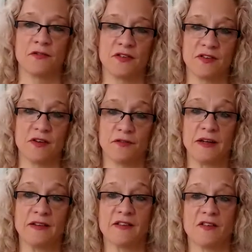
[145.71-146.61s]
of the
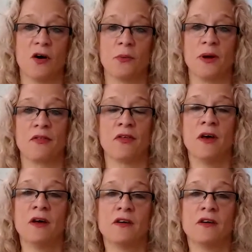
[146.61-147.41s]
survey to start with.